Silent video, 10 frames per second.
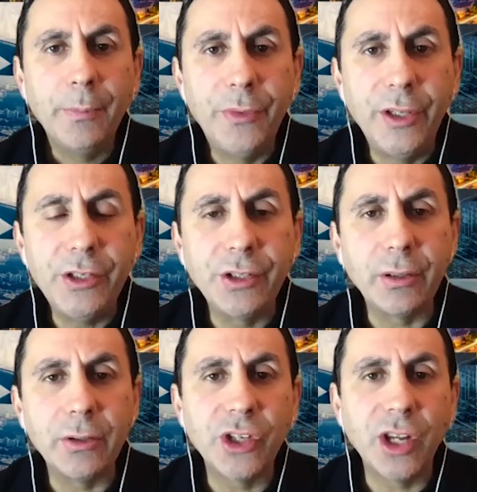
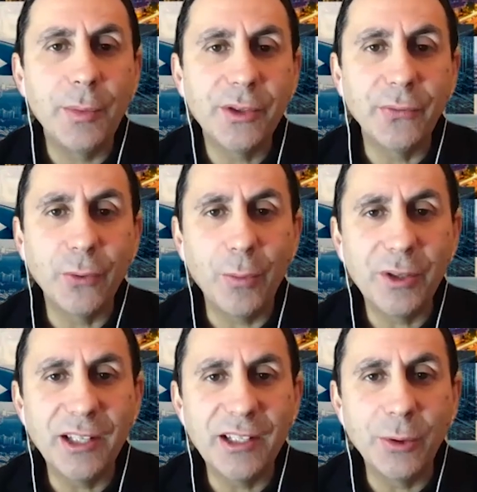digital chambers of
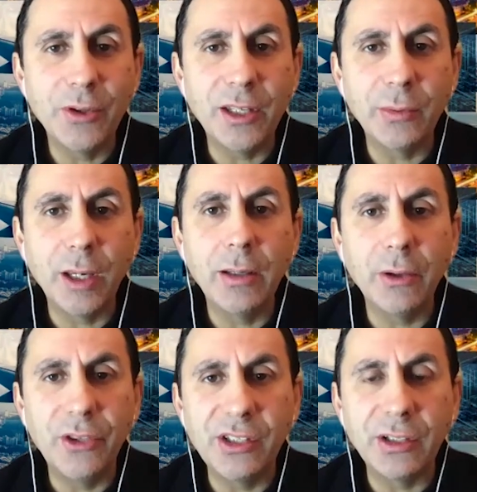commerce, let's put it that way,
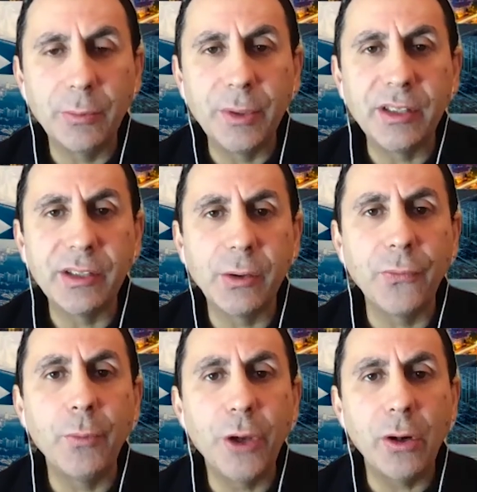a digital business. So
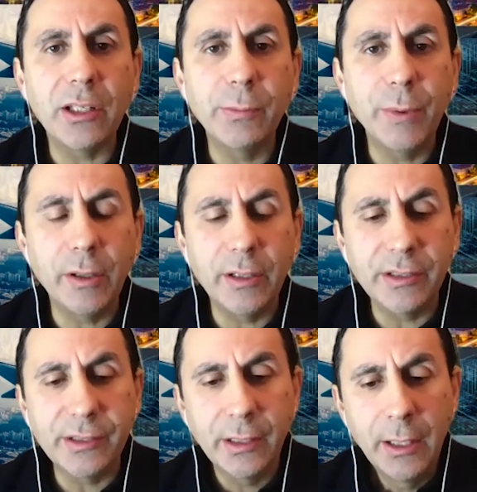from your
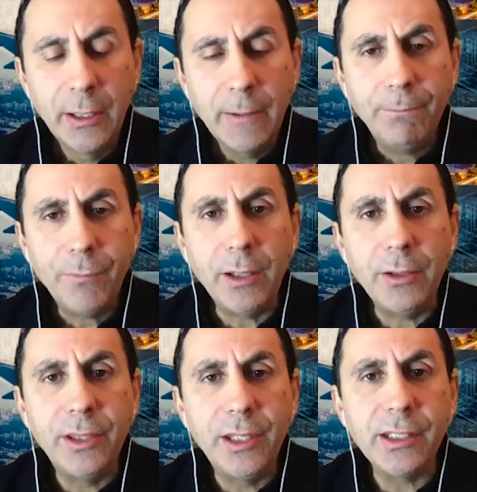experience
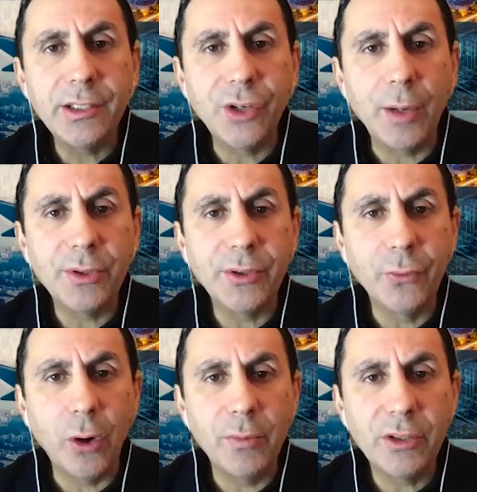in these chambers
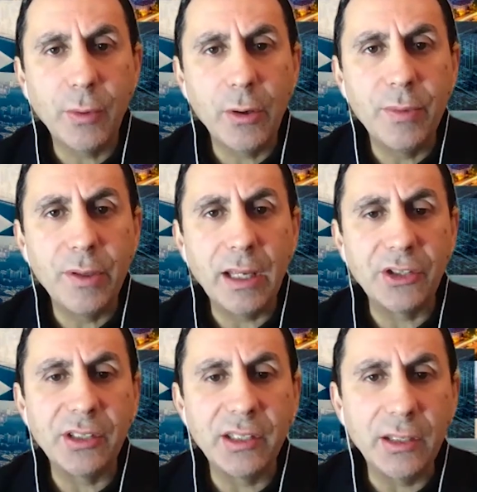of commerce, where you've been
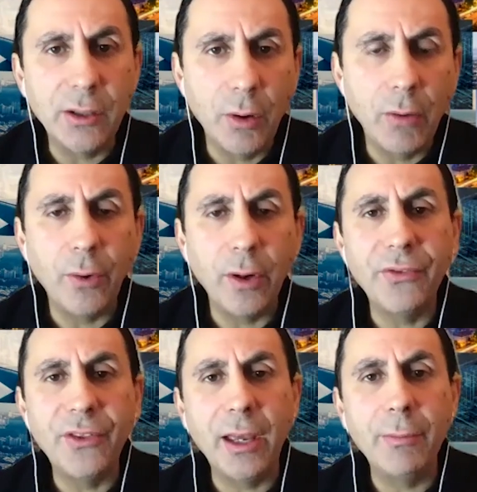actually CEO of one
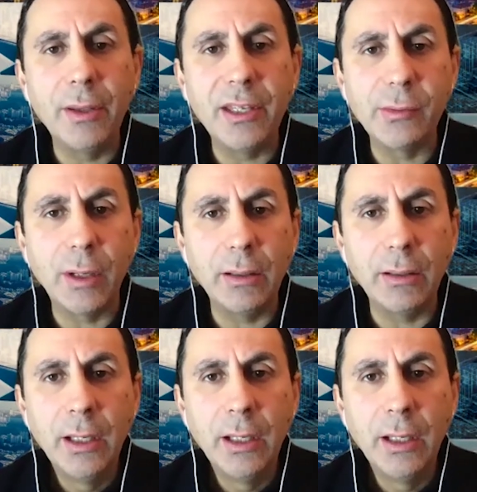of them and as well